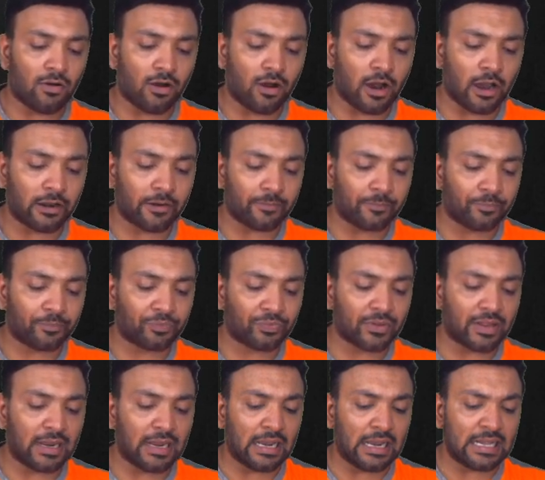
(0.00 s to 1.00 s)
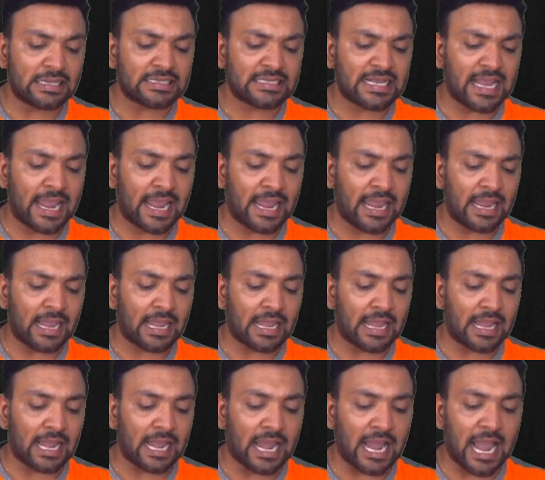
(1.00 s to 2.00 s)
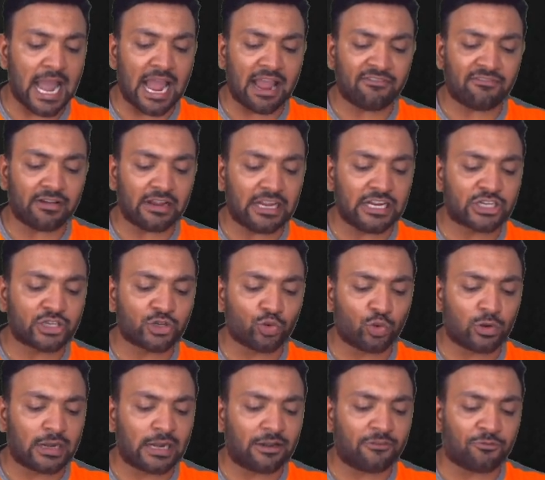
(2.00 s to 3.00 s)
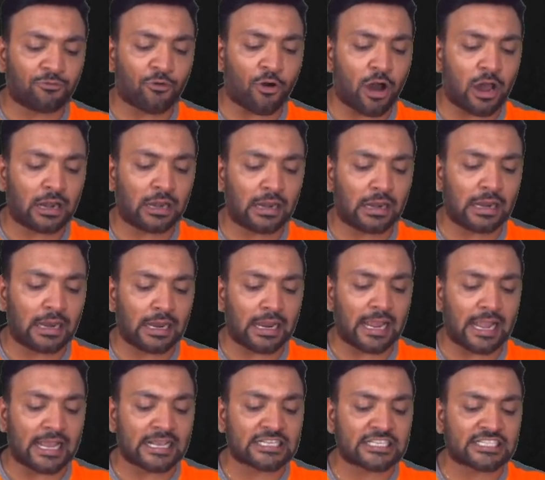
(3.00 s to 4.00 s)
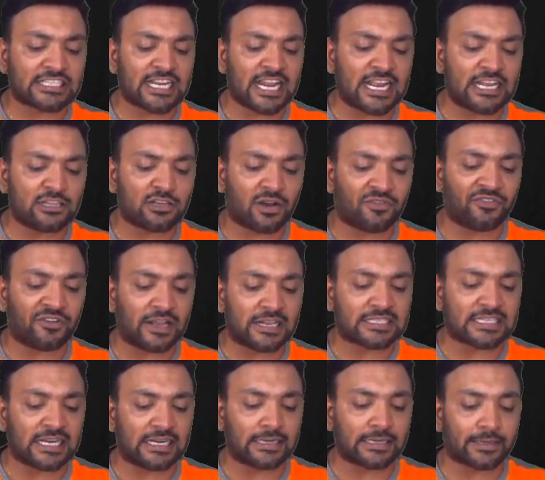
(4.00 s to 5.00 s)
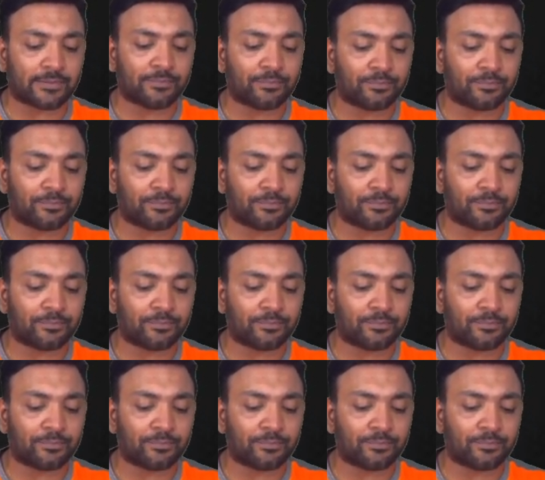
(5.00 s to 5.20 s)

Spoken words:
Or let's say I have issued it for exchange of asset.